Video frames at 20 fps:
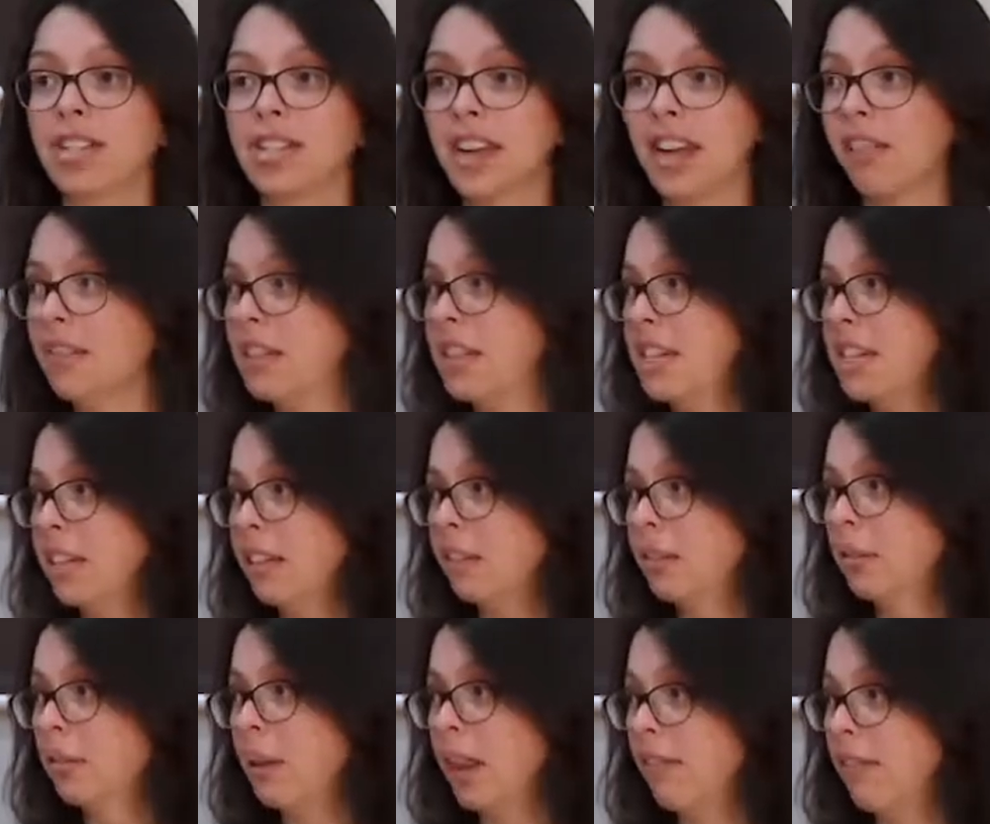having to deal
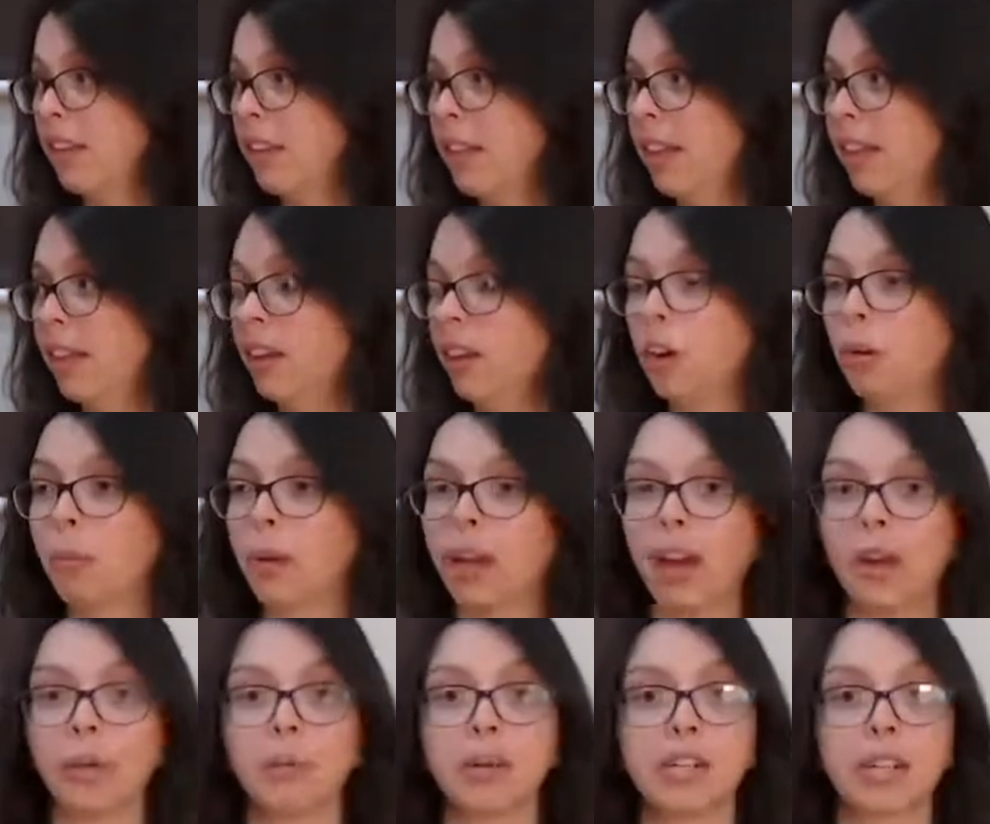with everything on my
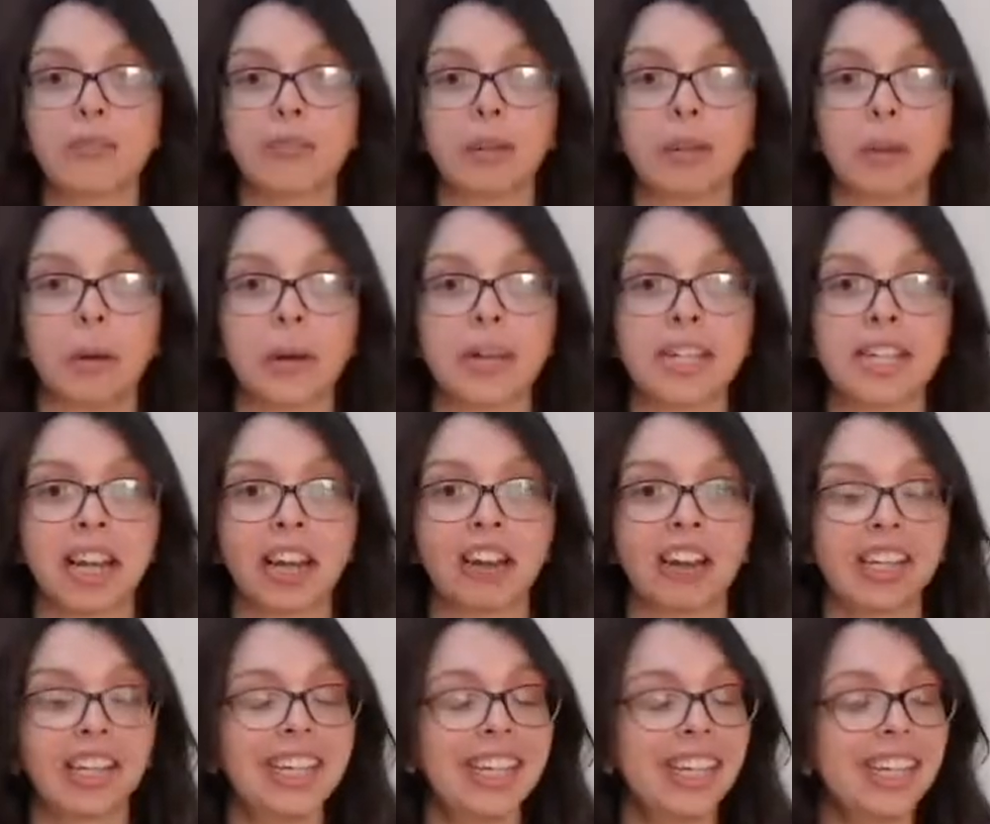own, which can feel quite scary.